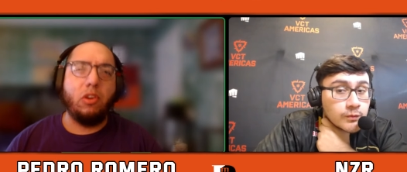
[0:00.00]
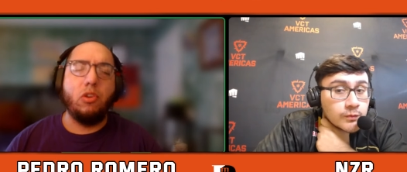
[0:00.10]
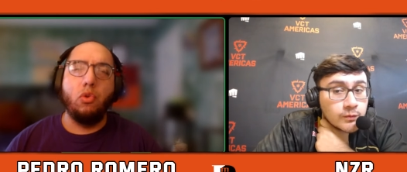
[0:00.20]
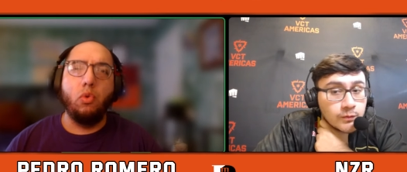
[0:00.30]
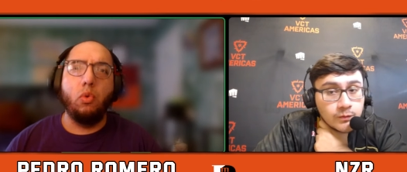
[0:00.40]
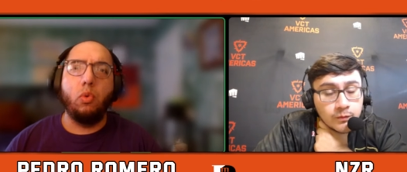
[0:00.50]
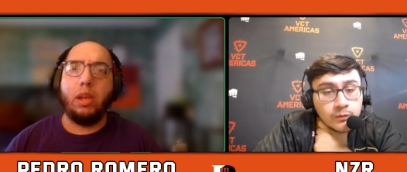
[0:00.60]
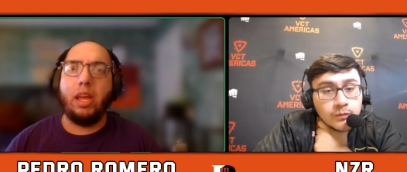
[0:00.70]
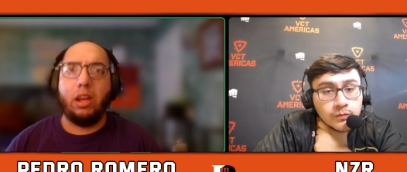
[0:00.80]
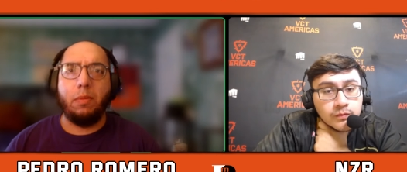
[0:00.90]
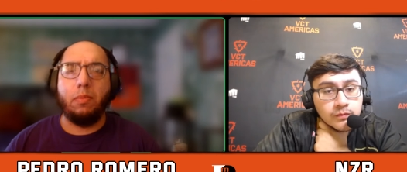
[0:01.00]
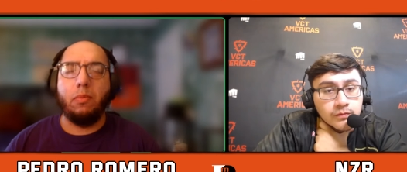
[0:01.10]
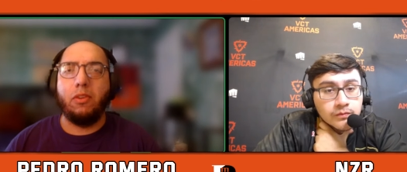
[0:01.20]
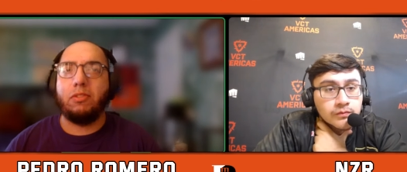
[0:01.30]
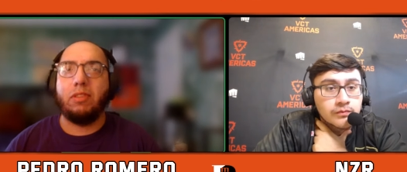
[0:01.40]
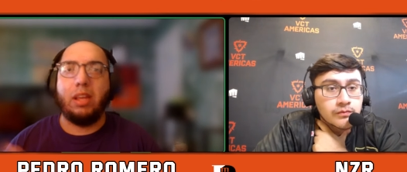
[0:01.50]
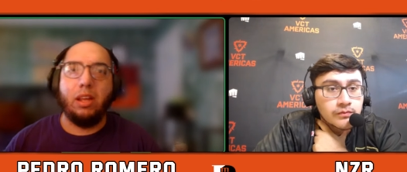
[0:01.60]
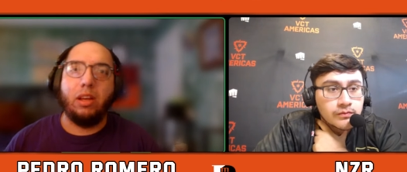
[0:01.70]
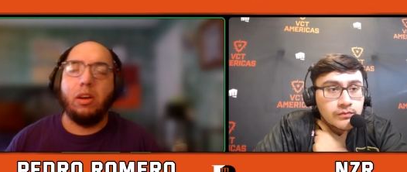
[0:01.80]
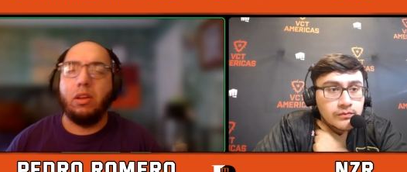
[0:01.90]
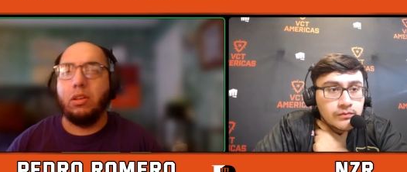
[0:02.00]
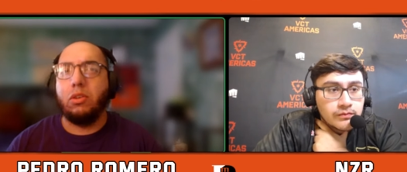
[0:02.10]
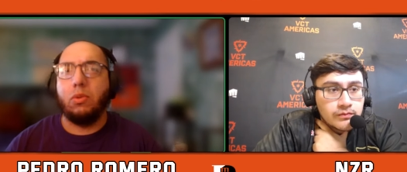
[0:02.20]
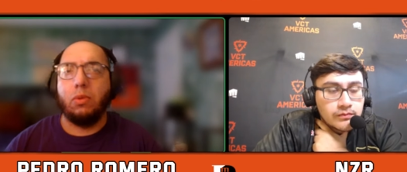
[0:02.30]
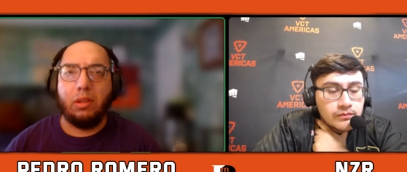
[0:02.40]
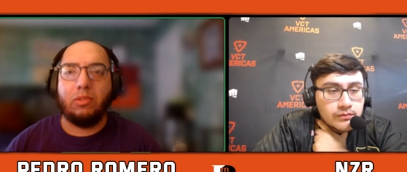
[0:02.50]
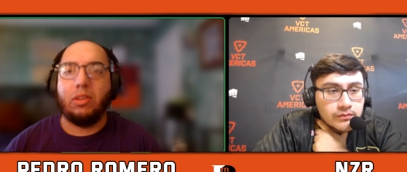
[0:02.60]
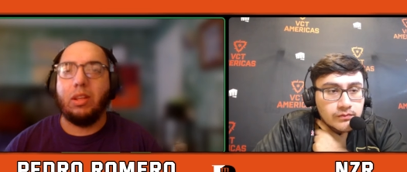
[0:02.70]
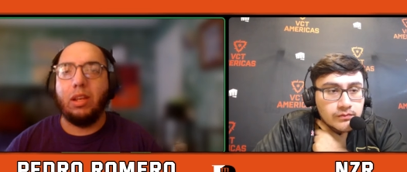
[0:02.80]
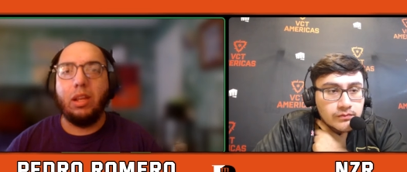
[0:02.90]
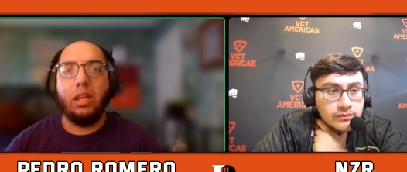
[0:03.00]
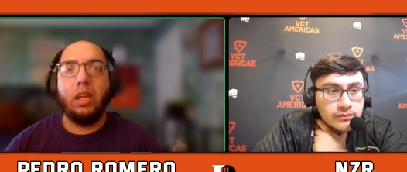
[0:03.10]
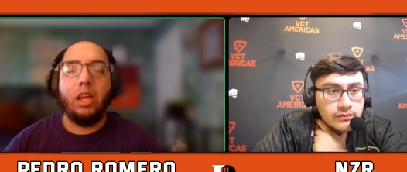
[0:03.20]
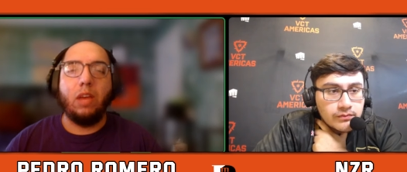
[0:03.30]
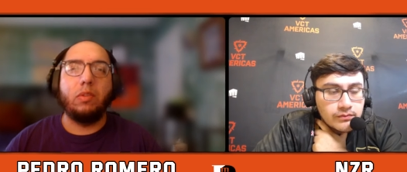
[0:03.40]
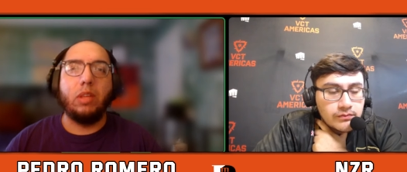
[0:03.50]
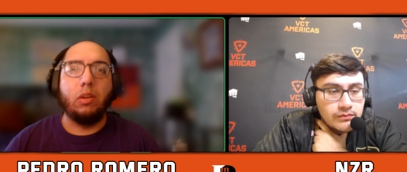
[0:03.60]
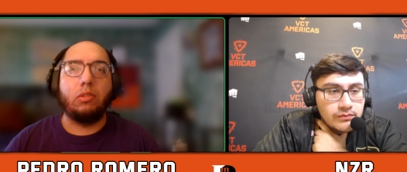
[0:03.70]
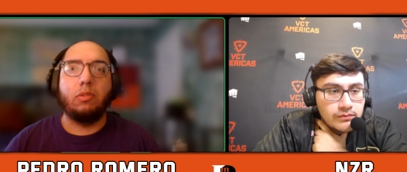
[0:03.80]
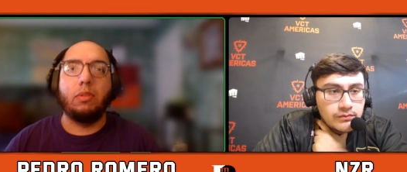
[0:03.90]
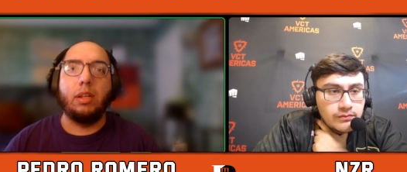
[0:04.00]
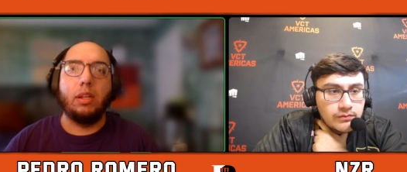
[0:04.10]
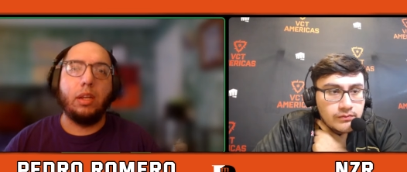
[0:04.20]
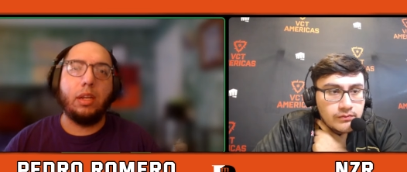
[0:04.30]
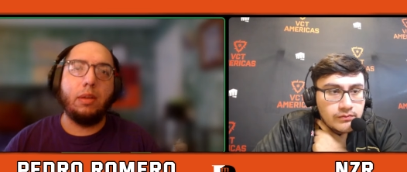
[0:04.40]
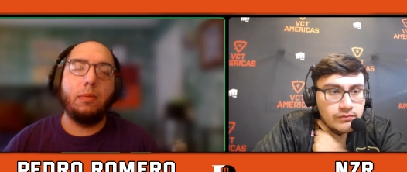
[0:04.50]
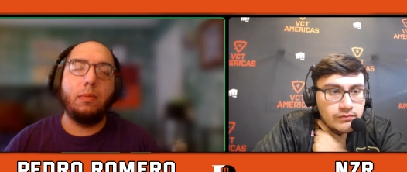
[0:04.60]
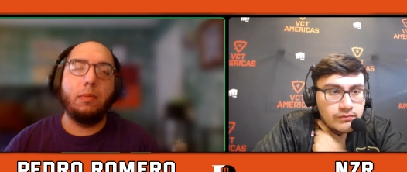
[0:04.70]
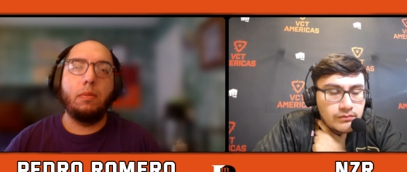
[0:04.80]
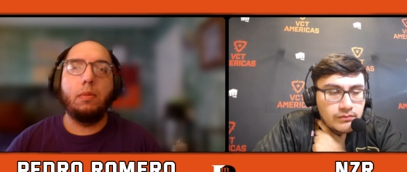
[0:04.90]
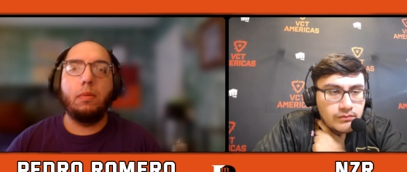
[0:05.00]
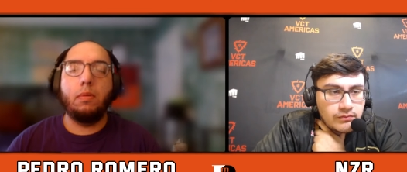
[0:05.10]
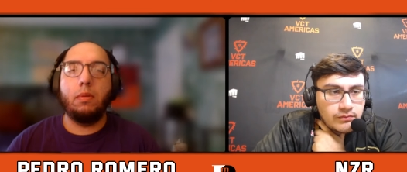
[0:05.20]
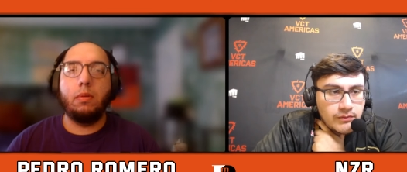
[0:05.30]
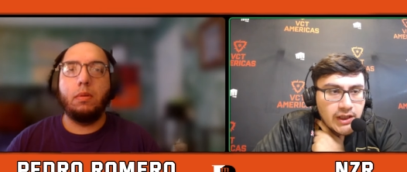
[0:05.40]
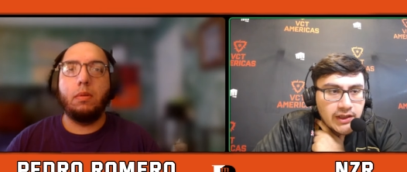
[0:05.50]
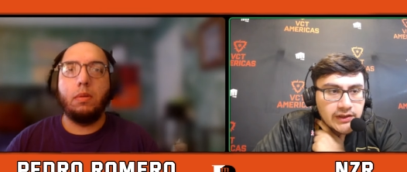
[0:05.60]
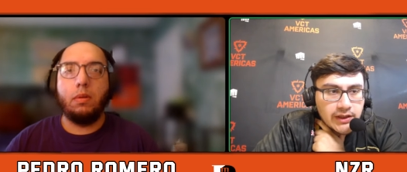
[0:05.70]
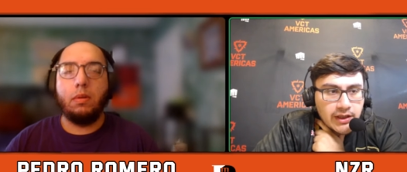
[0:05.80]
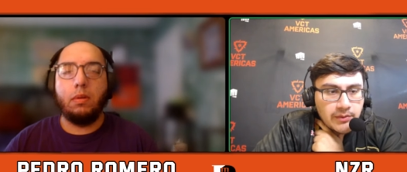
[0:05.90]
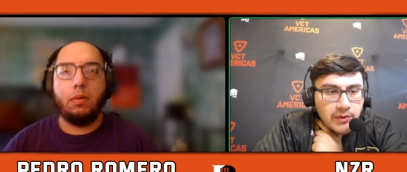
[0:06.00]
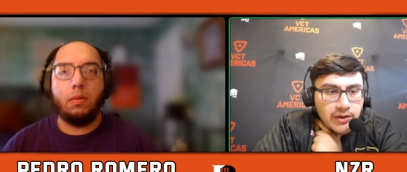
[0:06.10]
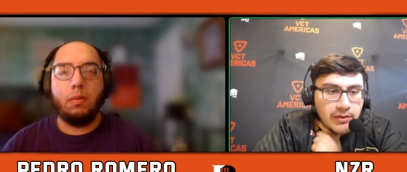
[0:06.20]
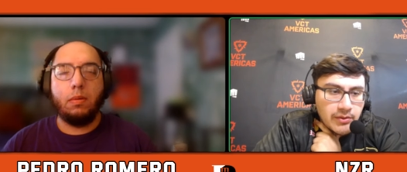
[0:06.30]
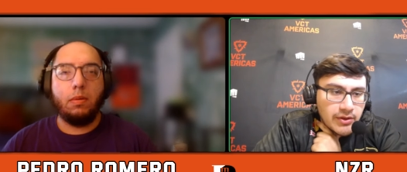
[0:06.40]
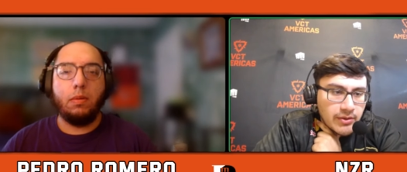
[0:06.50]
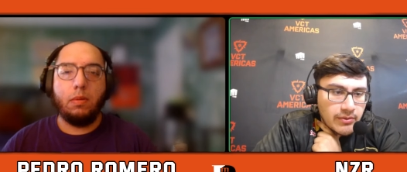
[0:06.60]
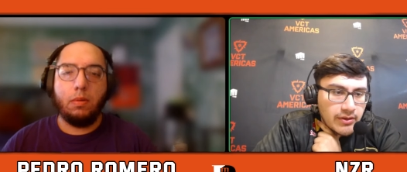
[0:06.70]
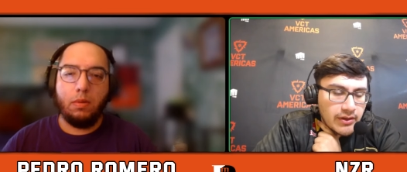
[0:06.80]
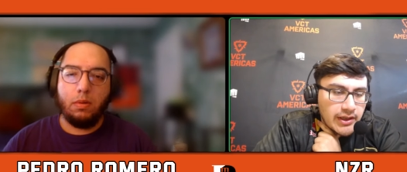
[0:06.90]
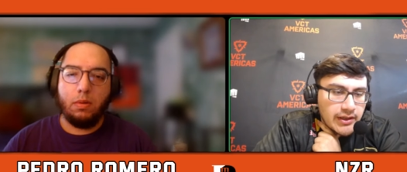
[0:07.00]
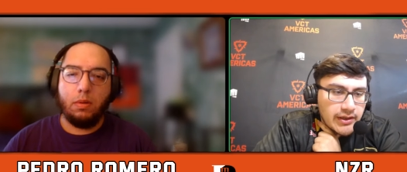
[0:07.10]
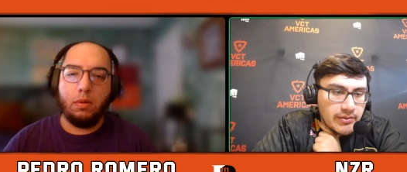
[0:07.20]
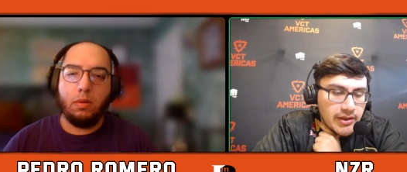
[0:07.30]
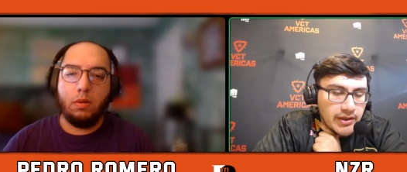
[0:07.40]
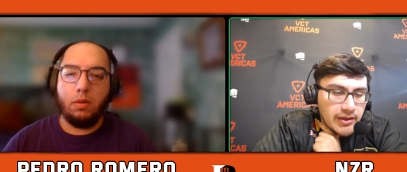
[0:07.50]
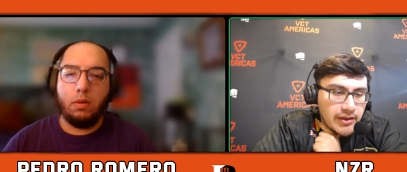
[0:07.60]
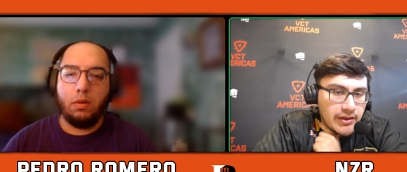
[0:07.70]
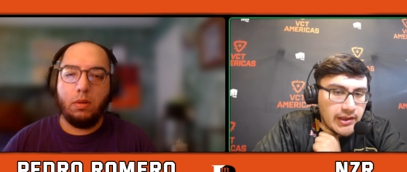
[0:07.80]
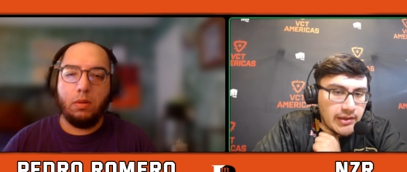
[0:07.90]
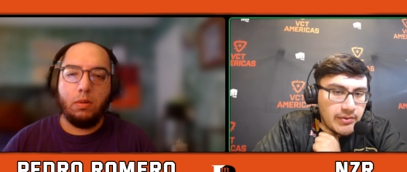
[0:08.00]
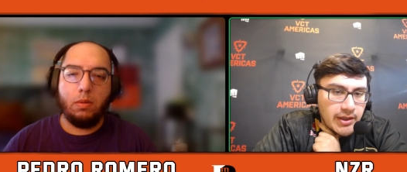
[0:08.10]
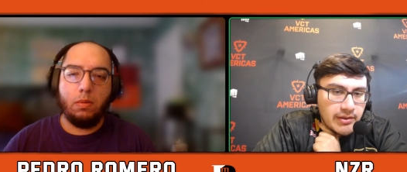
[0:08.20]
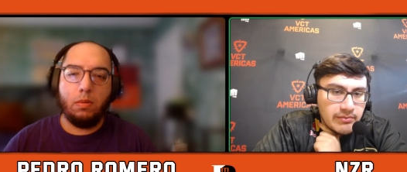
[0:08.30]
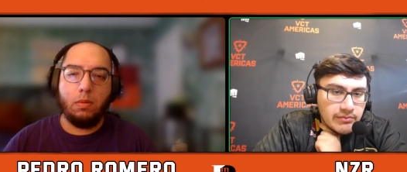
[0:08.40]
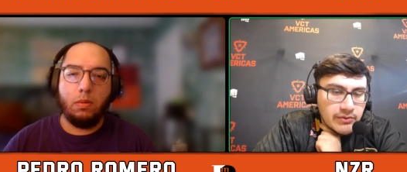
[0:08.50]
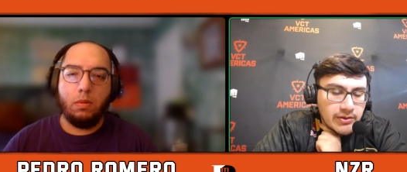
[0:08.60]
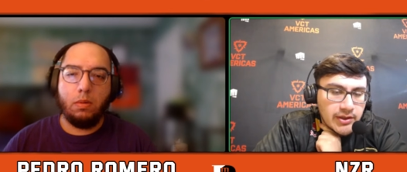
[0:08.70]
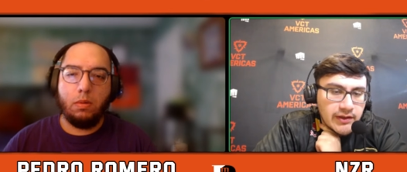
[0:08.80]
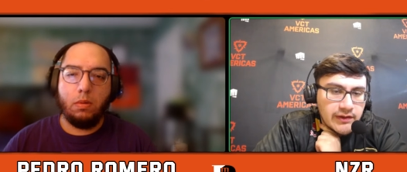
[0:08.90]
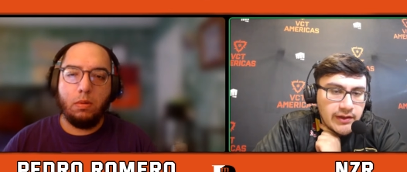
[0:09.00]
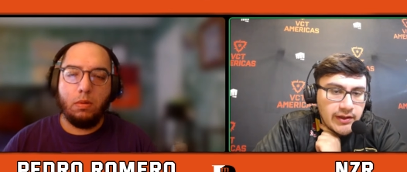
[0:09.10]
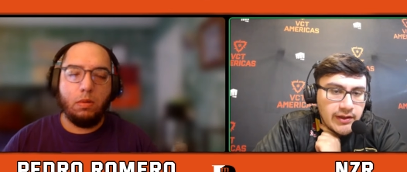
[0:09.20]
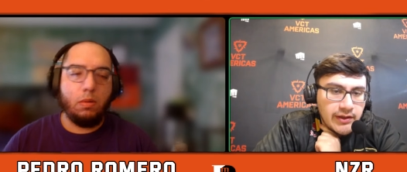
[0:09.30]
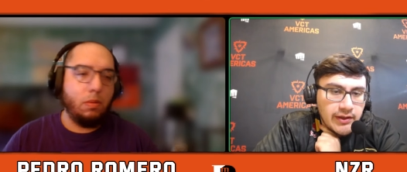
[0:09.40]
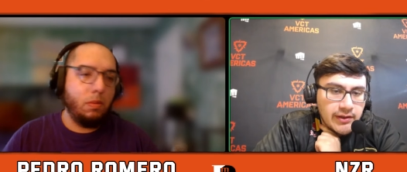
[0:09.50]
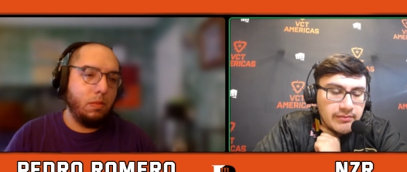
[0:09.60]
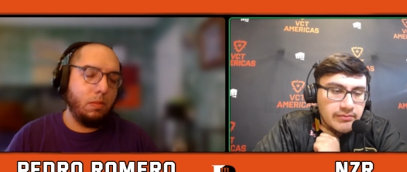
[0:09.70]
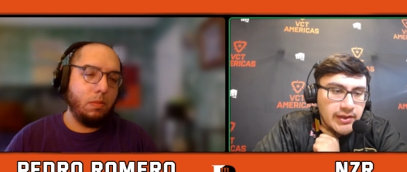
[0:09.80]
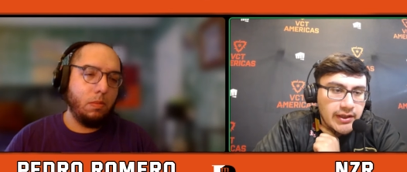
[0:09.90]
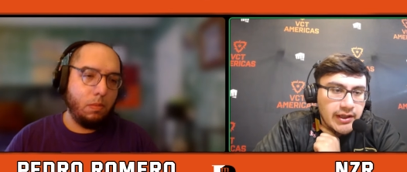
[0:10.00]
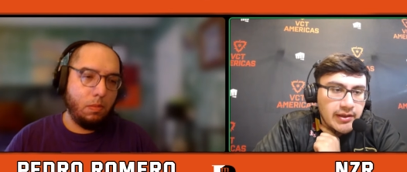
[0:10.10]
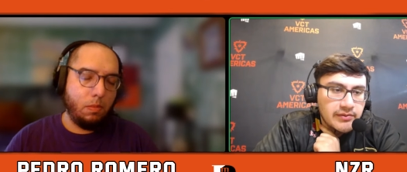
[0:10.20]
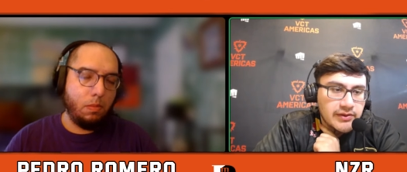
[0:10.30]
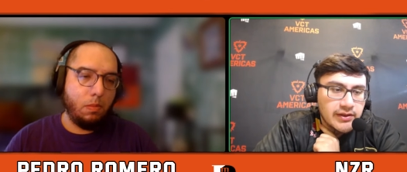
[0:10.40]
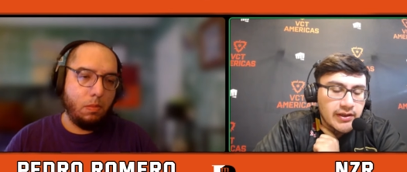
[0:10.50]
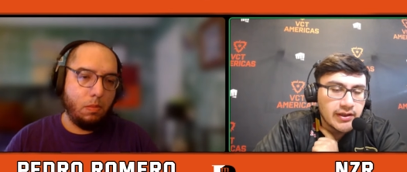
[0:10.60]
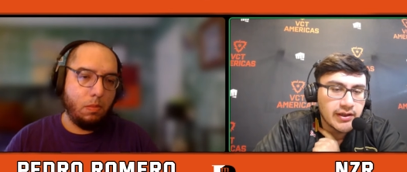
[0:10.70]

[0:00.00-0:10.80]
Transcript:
Speaker 1: their new lineup with Sadak on the duelist and everything else of that like.
Speaker 2: Yeah, I think we're gonna work like every game. We're gonna see 30 games.